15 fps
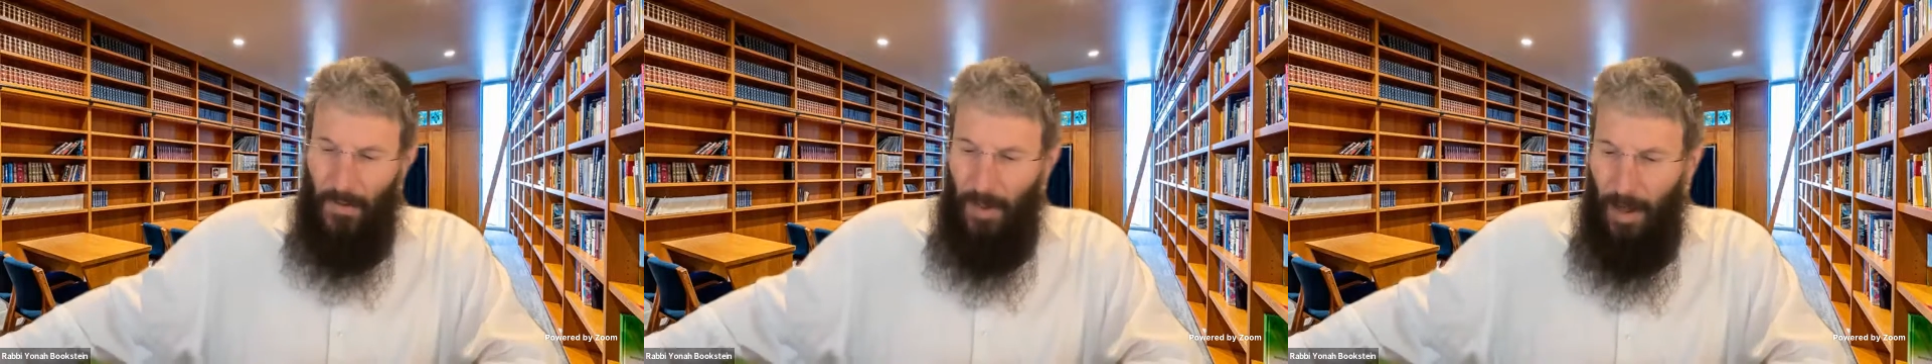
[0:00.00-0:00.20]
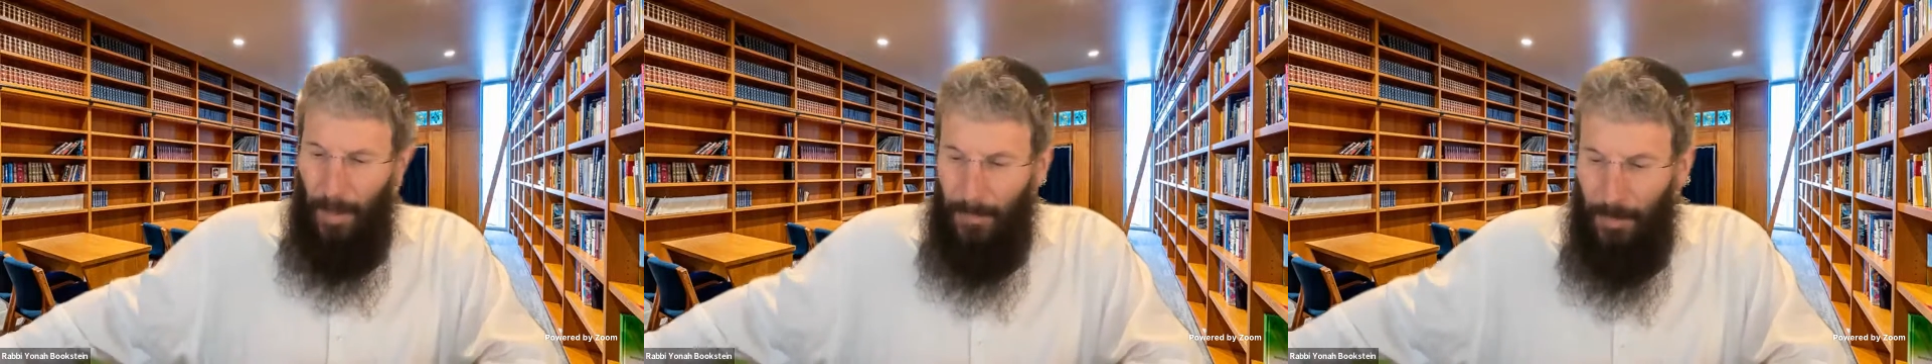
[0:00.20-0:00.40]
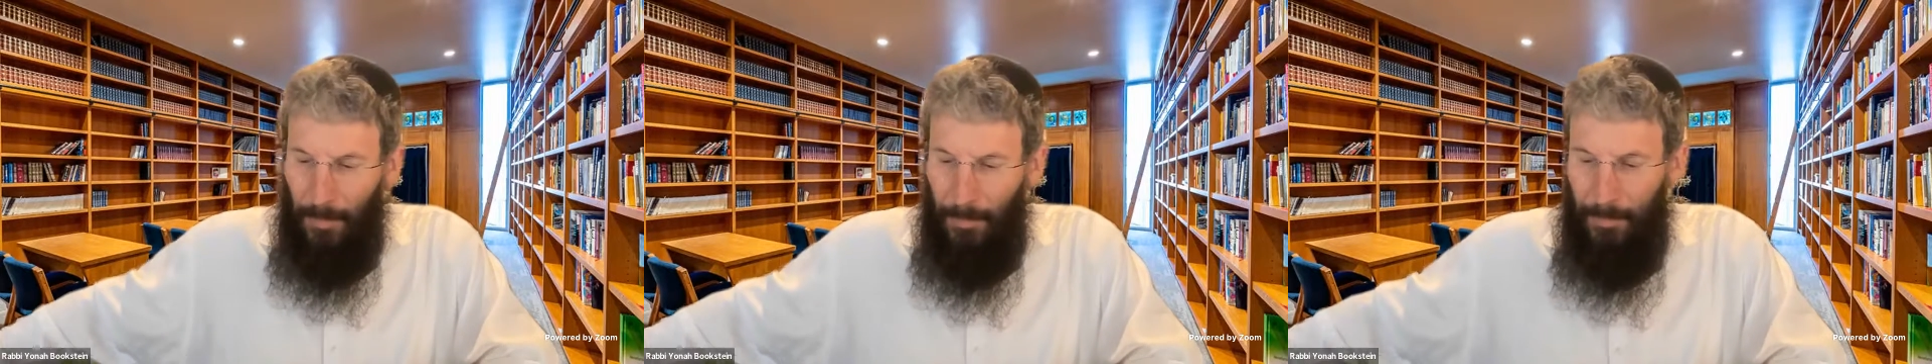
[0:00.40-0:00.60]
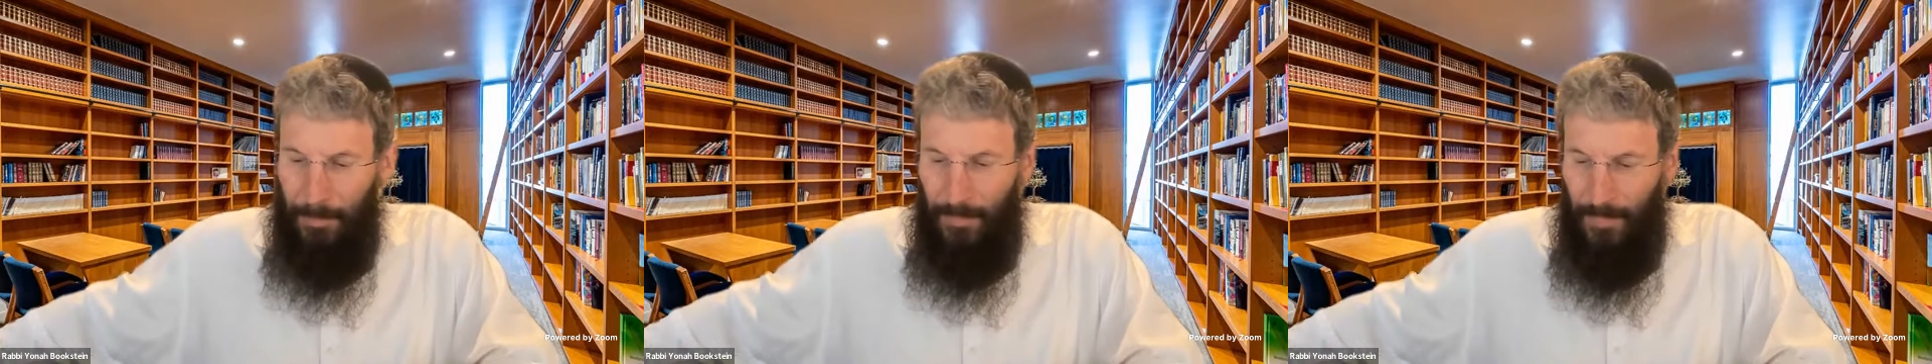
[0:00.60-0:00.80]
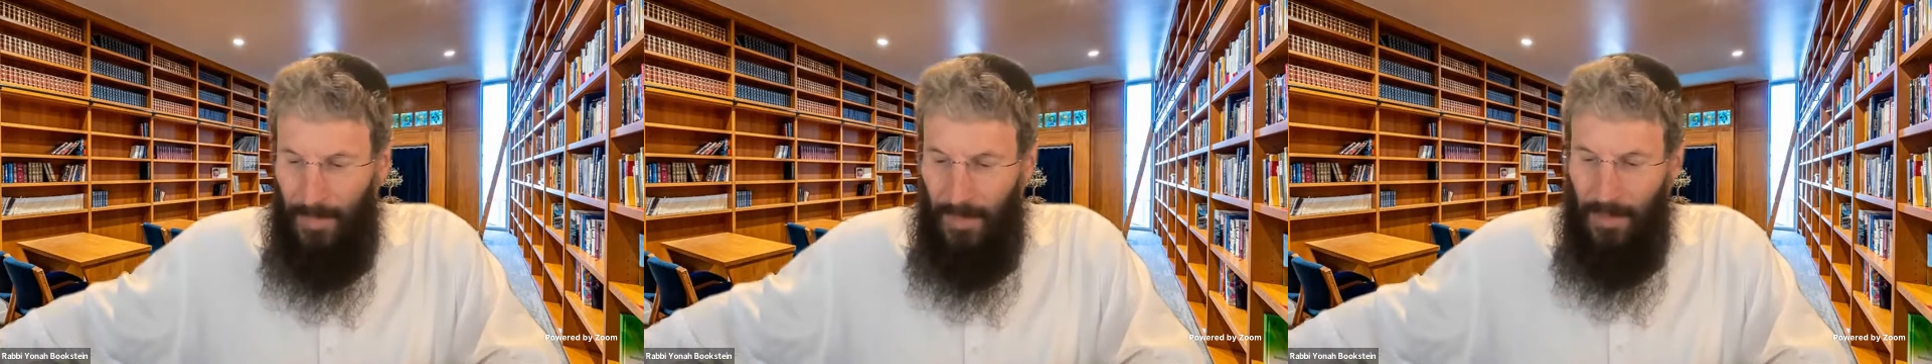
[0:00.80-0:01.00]
Of
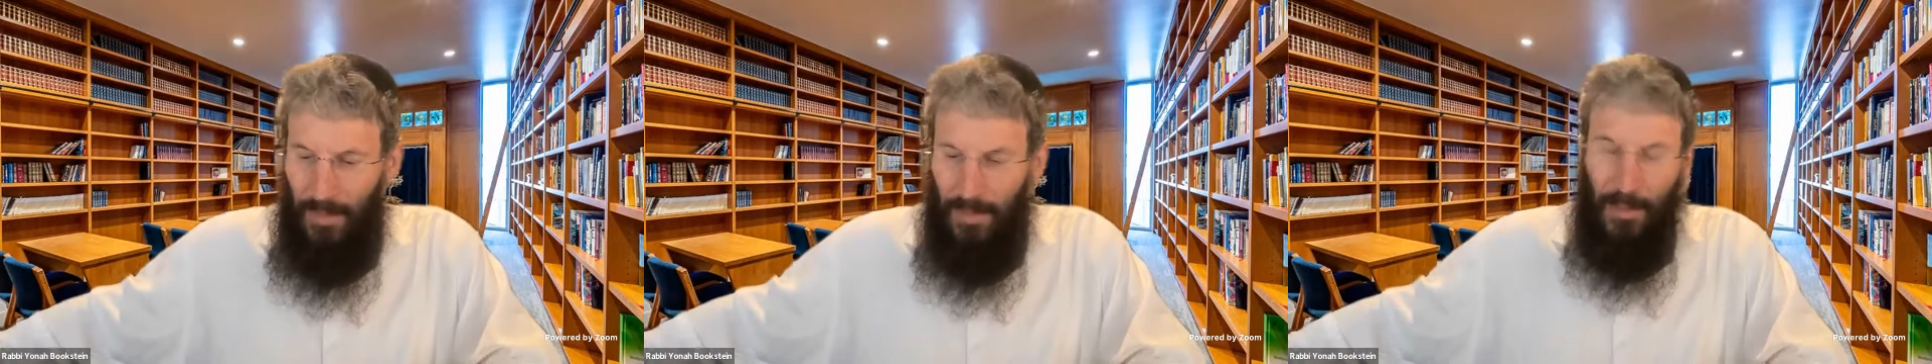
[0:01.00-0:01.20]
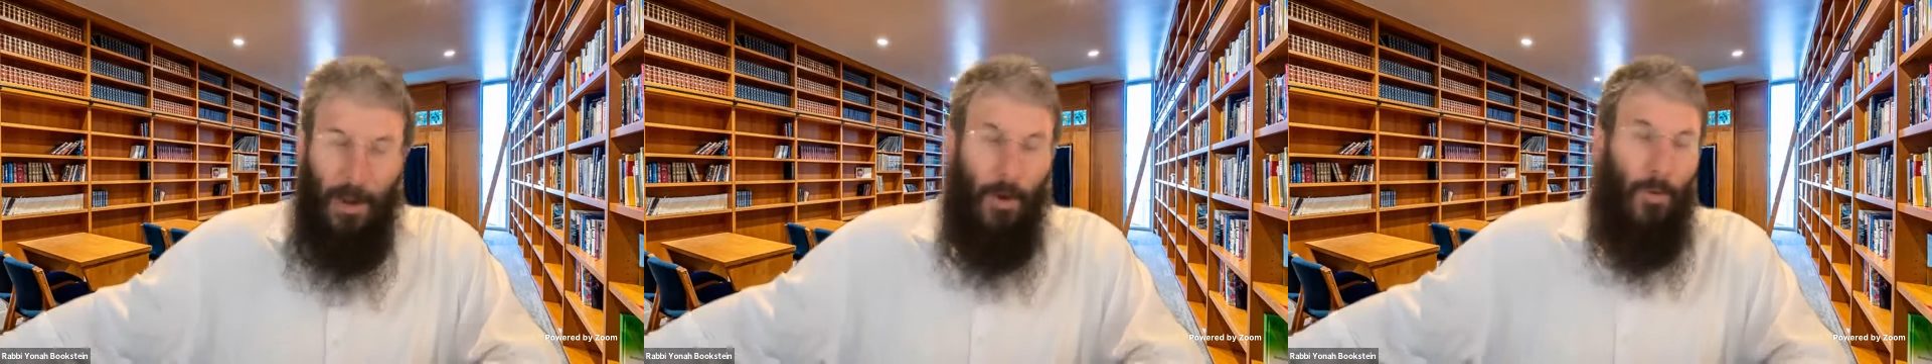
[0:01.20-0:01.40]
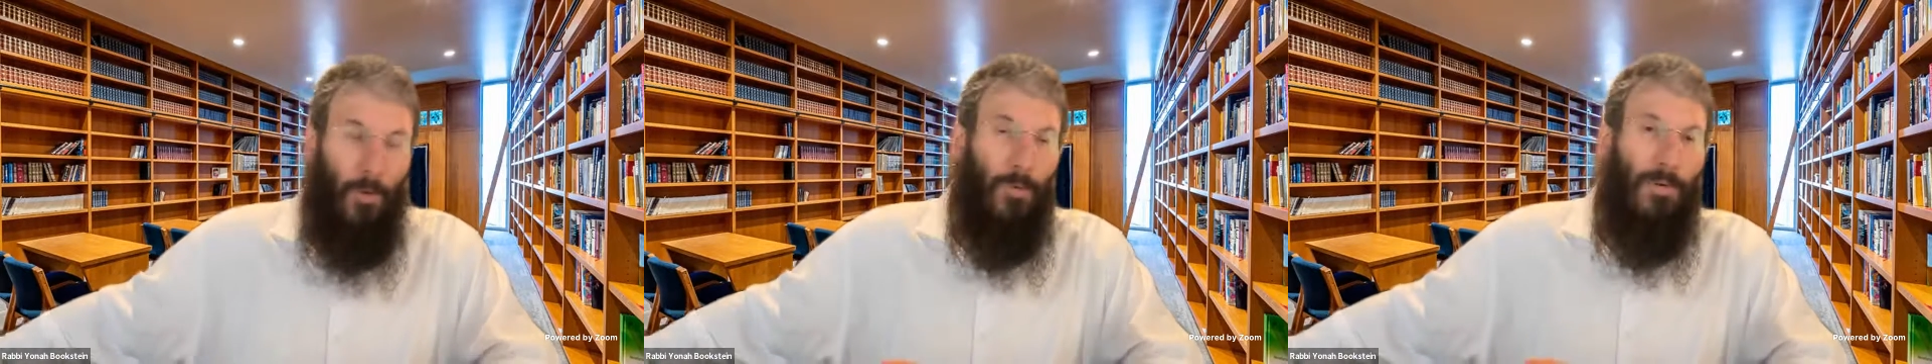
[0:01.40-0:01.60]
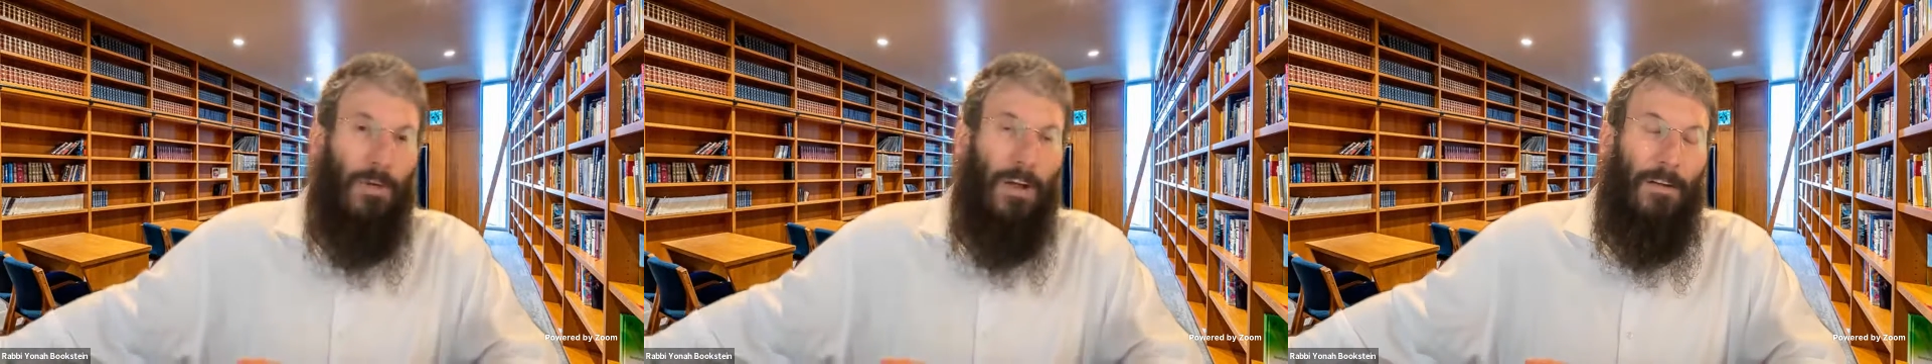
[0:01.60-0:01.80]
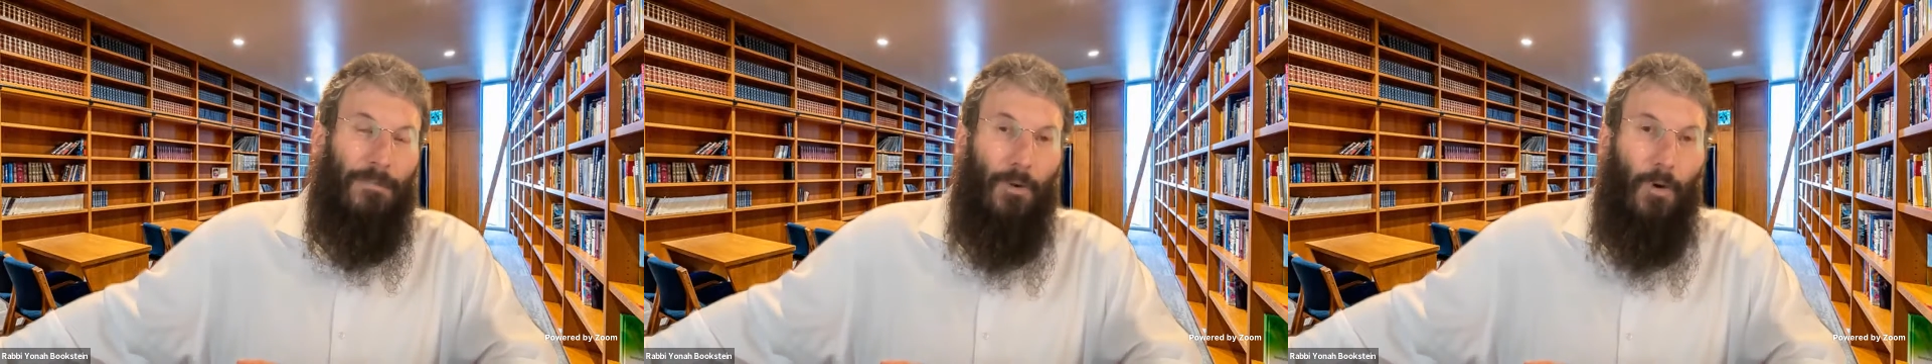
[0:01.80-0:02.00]

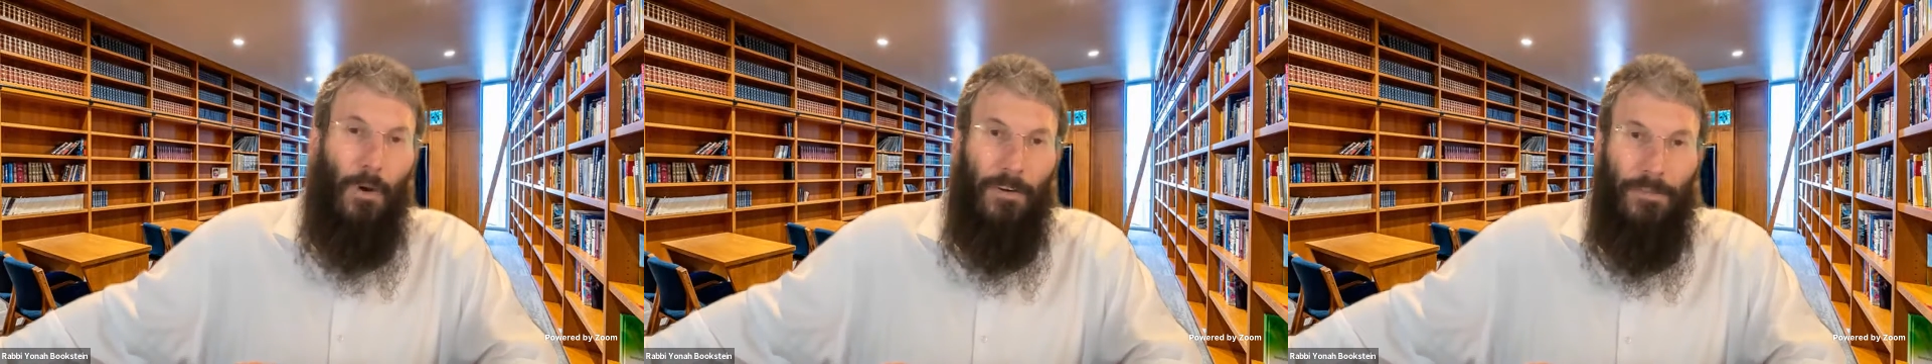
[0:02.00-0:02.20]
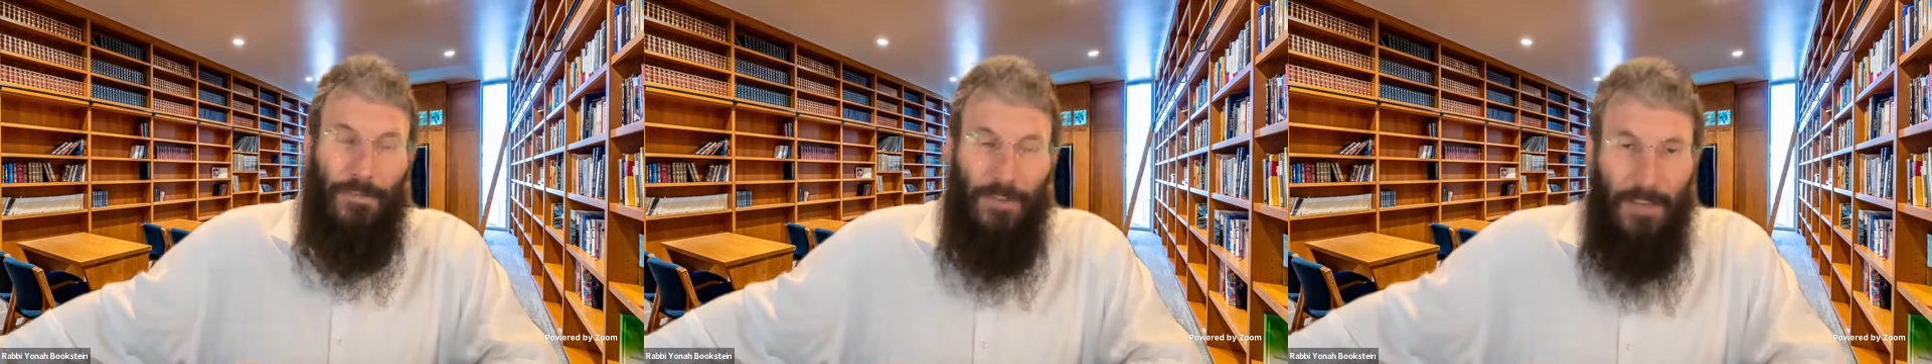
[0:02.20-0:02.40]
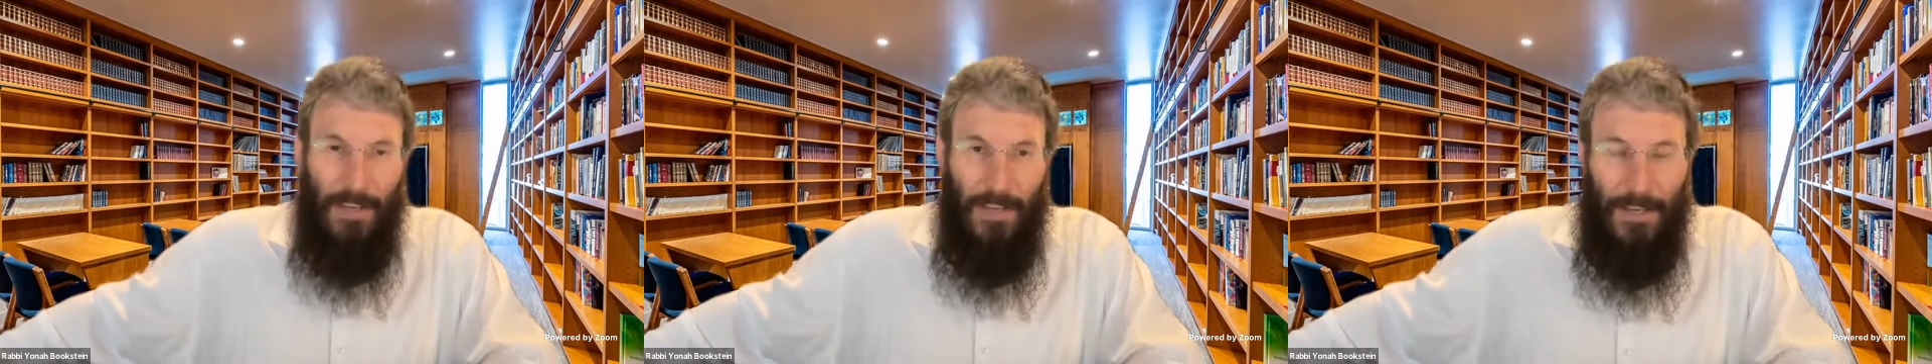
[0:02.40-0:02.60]
course,